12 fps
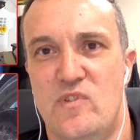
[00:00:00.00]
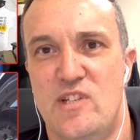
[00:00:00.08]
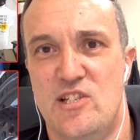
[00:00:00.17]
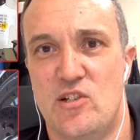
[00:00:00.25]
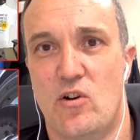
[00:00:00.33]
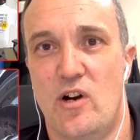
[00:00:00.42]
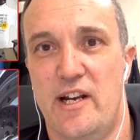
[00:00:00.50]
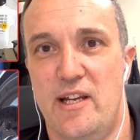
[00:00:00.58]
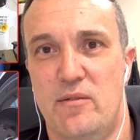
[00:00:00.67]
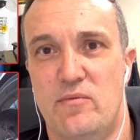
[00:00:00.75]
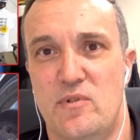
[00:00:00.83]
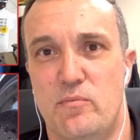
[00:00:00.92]

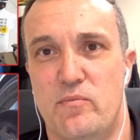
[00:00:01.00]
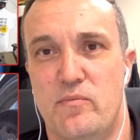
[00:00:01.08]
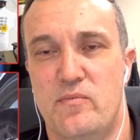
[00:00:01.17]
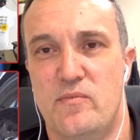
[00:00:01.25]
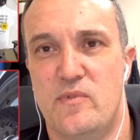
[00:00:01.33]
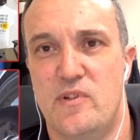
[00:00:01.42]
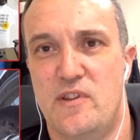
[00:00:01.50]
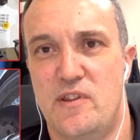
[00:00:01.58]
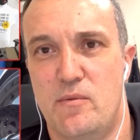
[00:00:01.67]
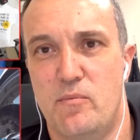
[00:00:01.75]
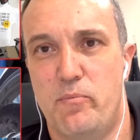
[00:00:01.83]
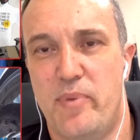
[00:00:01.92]
designing
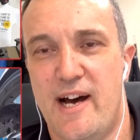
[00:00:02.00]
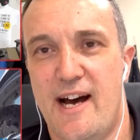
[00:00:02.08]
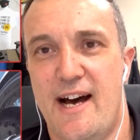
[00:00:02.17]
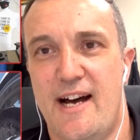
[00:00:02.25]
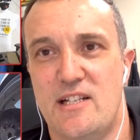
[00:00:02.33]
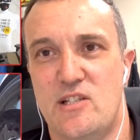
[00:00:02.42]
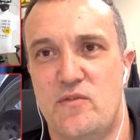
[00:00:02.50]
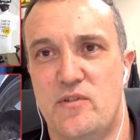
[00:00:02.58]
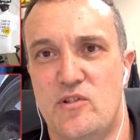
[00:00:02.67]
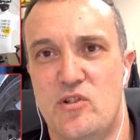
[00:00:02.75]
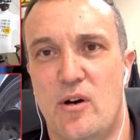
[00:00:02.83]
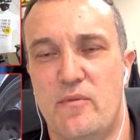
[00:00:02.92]
parts
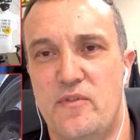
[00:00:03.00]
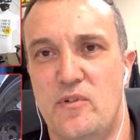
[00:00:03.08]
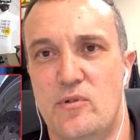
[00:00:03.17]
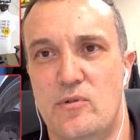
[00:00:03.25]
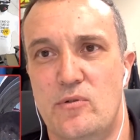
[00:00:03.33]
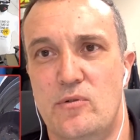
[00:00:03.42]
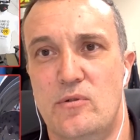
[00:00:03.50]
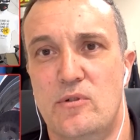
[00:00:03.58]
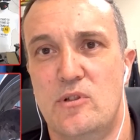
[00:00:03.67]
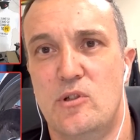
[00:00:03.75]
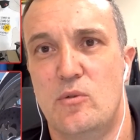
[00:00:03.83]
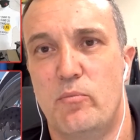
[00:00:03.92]
for top fuel
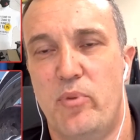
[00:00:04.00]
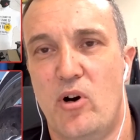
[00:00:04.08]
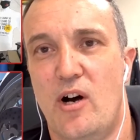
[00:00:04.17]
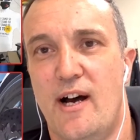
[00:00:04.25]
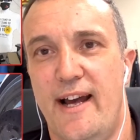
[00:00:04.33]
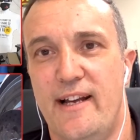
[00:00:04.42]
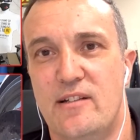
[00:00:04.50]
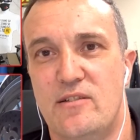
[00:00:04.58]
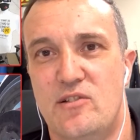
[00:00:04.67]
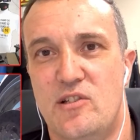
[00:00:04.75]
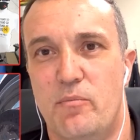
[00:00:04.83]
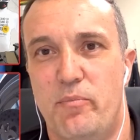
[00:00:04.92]
bike
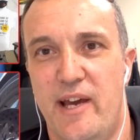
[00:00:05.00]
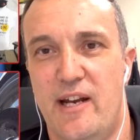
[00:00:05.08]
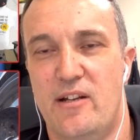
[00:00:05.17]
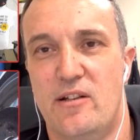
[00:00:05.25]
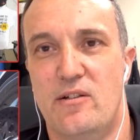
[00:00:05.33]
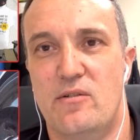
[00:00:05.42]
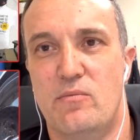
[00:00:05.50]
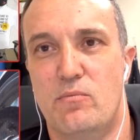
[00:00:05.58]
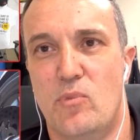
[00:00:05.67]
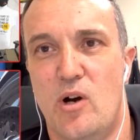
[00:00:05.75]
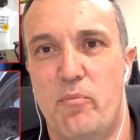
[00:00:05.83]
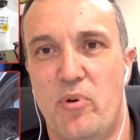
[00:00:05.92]
to better
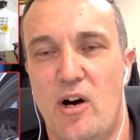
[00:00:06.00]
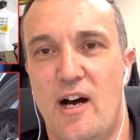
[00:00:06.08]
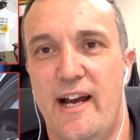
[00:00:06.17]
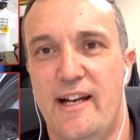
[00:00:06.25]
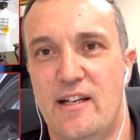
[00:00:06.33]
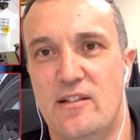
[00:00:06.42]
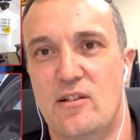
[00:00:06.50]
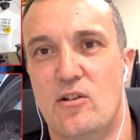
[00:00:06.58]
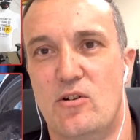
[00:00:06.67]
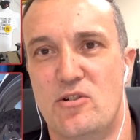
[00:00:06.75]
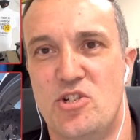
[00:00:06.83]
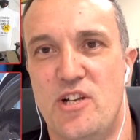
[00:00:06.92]
my bike and the
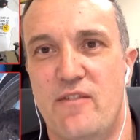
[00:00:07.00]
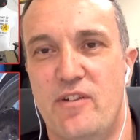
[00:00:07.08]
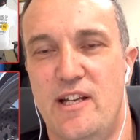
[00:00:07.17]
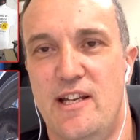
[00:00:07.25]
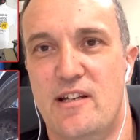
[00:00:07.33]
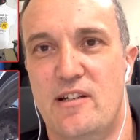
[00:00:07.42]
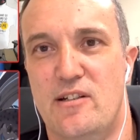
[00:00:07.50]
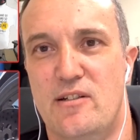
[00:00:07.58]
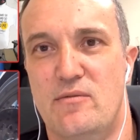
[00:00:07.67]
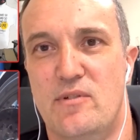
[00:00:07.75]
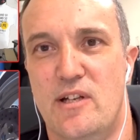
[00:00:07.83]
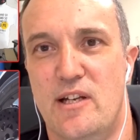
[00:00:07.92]
longevity
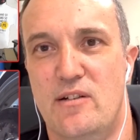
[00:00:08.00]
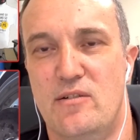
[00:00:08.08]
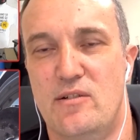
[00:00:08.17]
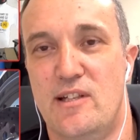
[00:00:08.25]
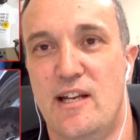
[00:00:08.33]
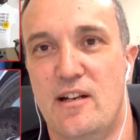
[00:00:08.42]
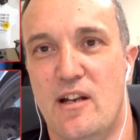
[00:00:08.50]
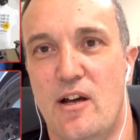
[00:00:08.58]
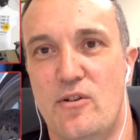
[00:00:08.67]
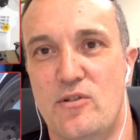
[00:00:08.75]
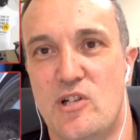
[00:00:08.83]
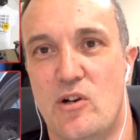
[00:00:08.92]
and get
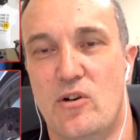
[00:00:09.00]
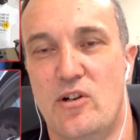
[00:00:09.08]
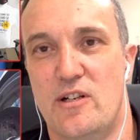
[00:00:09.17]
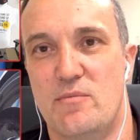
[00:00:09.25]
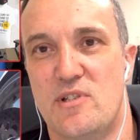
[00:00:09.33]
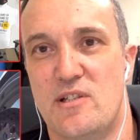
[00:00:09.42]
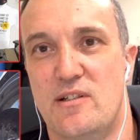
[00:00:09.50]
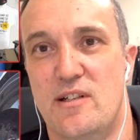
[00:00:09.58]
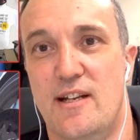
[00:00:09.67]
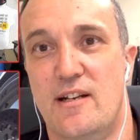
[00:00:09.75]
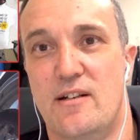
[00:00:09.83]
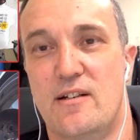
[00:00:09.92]
low times. And
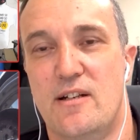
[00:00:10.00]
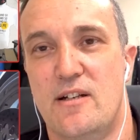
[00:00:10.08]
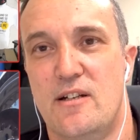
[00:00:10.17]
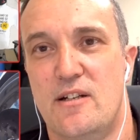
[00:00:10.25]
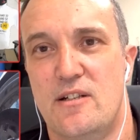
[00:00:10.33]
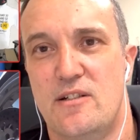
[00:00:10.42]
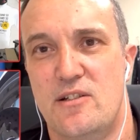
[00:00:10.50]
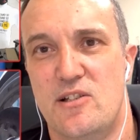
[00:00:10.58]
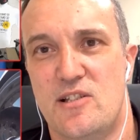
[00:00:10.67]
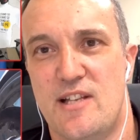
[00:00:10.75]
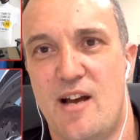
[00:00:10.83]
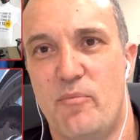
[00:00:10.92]
then you
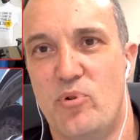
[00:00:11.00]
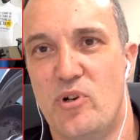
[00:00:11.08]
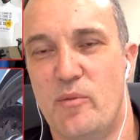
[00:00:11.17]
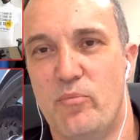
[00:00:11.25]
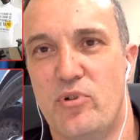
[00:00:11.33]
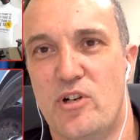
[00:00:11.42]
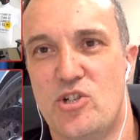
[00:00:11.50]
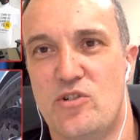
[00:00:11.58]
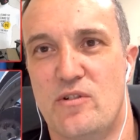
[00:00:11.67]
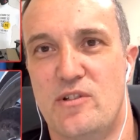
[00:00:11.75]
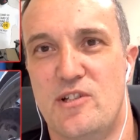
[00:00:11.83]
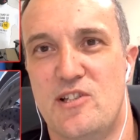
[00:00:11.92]
start putting
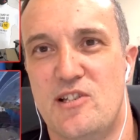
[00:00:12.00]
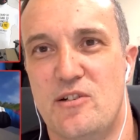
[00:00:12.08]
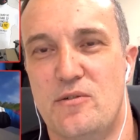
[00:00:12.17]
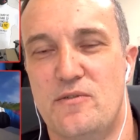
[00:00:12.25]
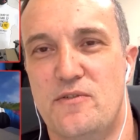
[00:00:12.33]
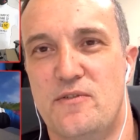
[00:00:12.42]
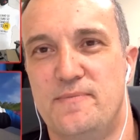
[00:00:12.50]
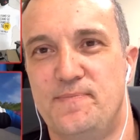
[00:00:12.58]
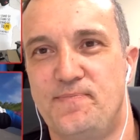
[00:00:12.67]
pressure on yourself